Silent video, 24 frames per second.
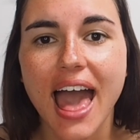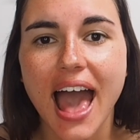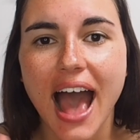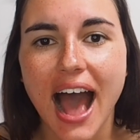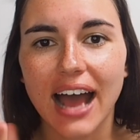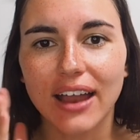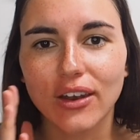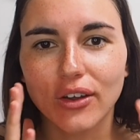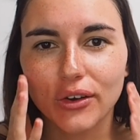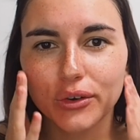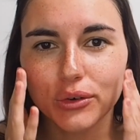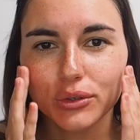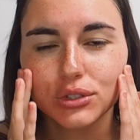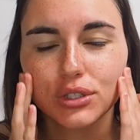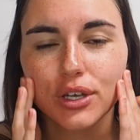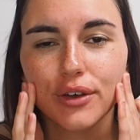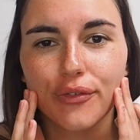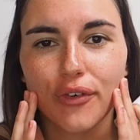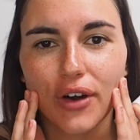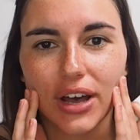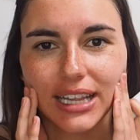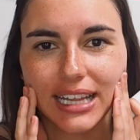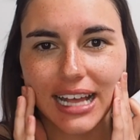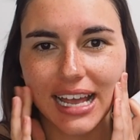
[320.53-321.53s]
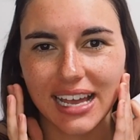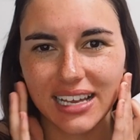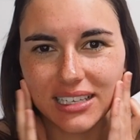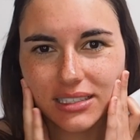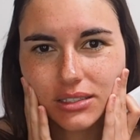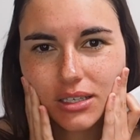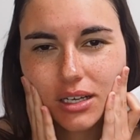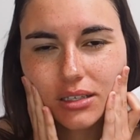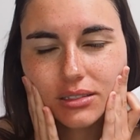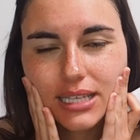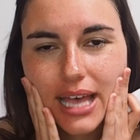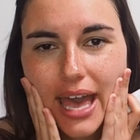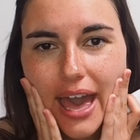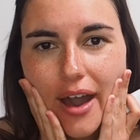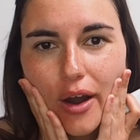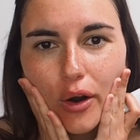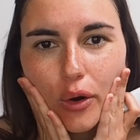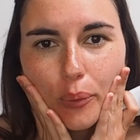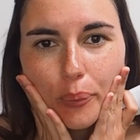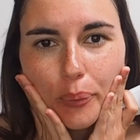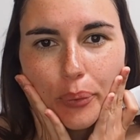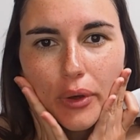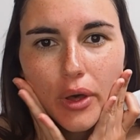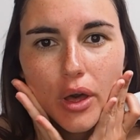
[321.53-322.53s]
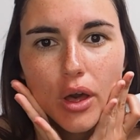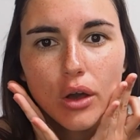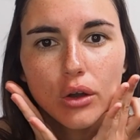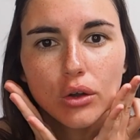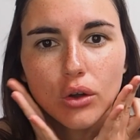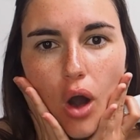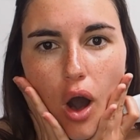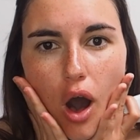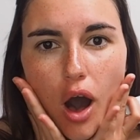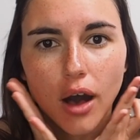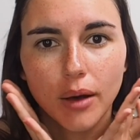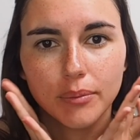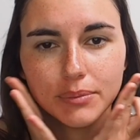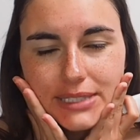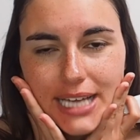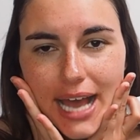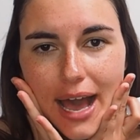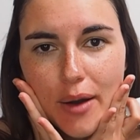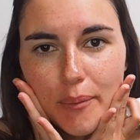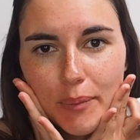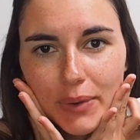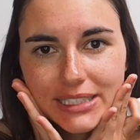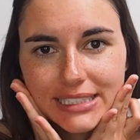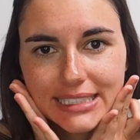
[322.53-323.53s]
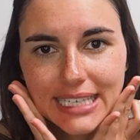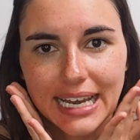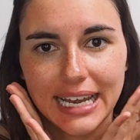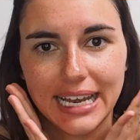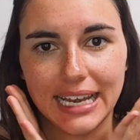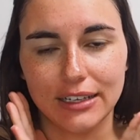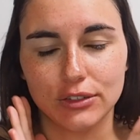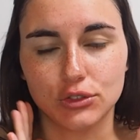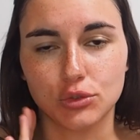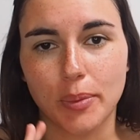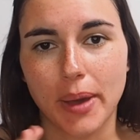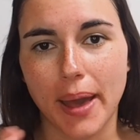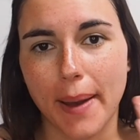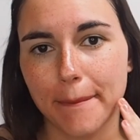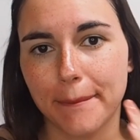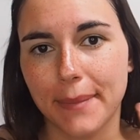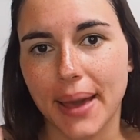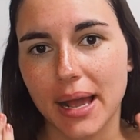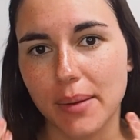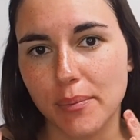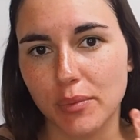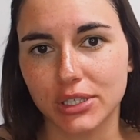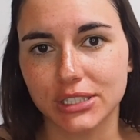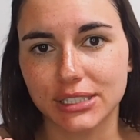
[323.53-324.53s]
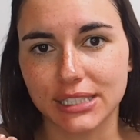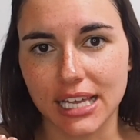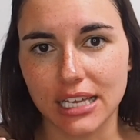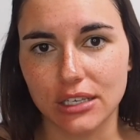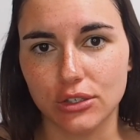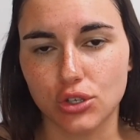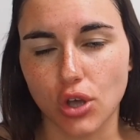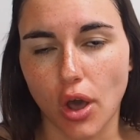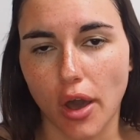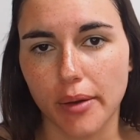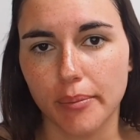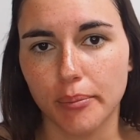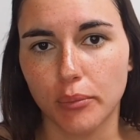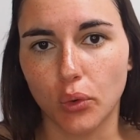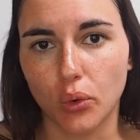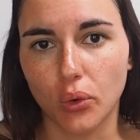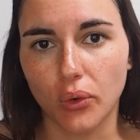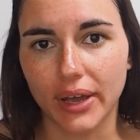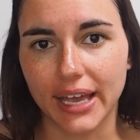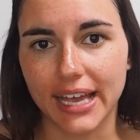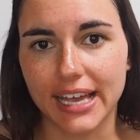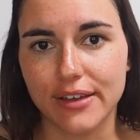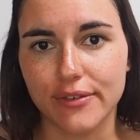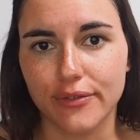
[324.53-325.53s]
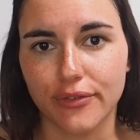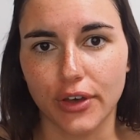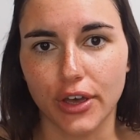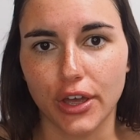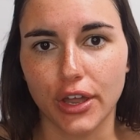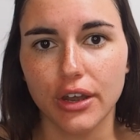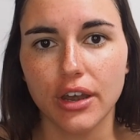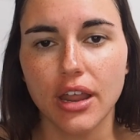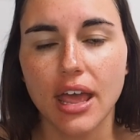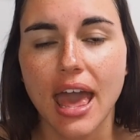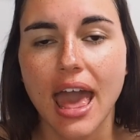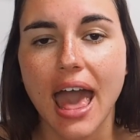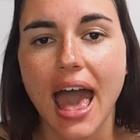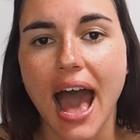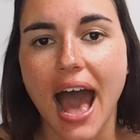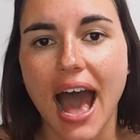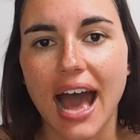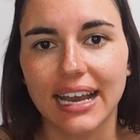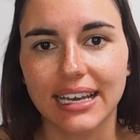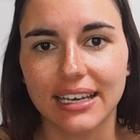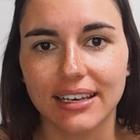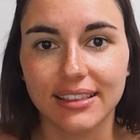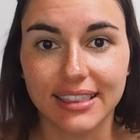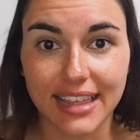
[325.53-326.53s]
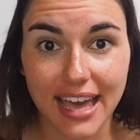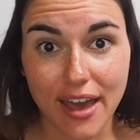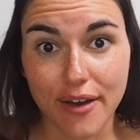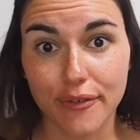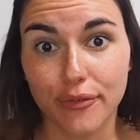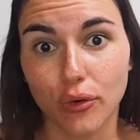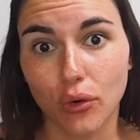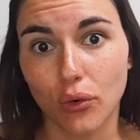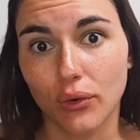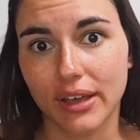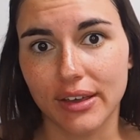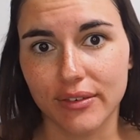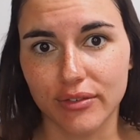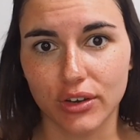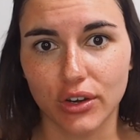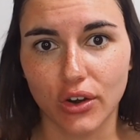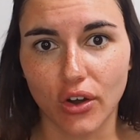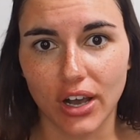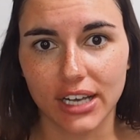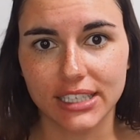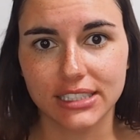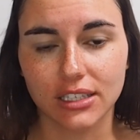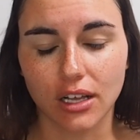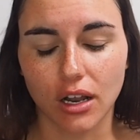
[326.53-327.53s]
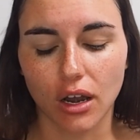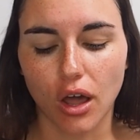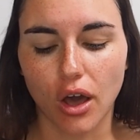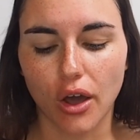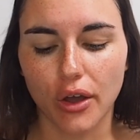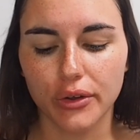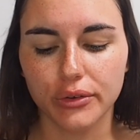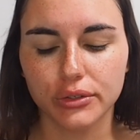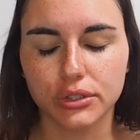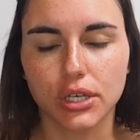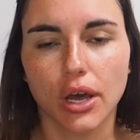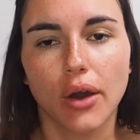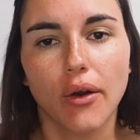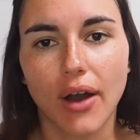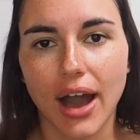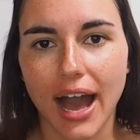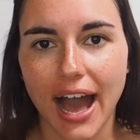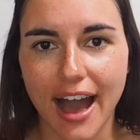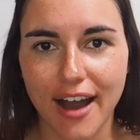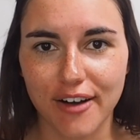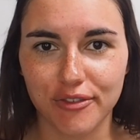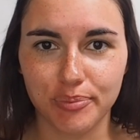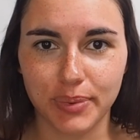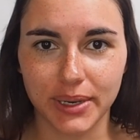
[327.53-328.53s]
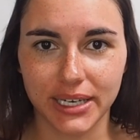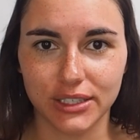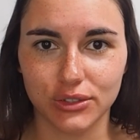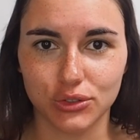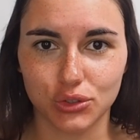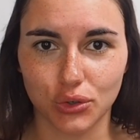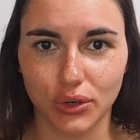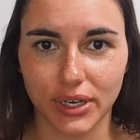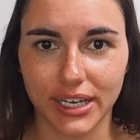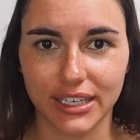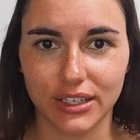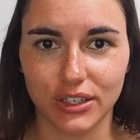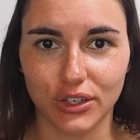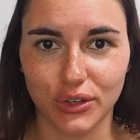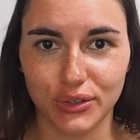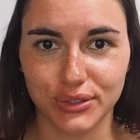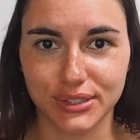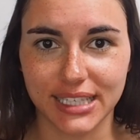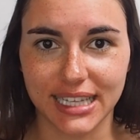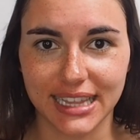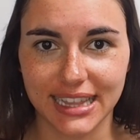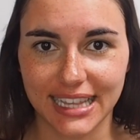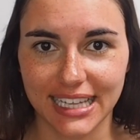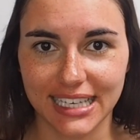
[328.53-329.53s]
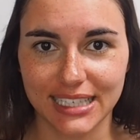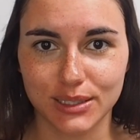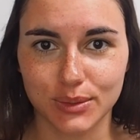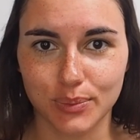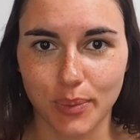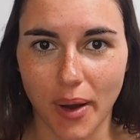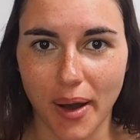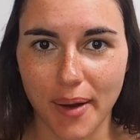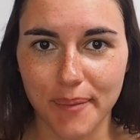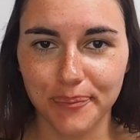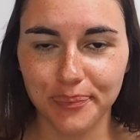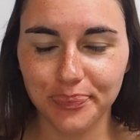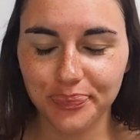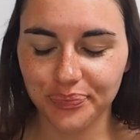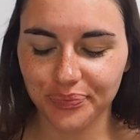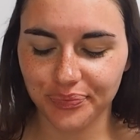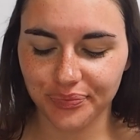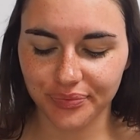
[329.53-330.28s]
And I also find that it does help calm down my skin a little bit and make my skin tone more even, and therefore give a nice glow. So I have been enjoying using this one.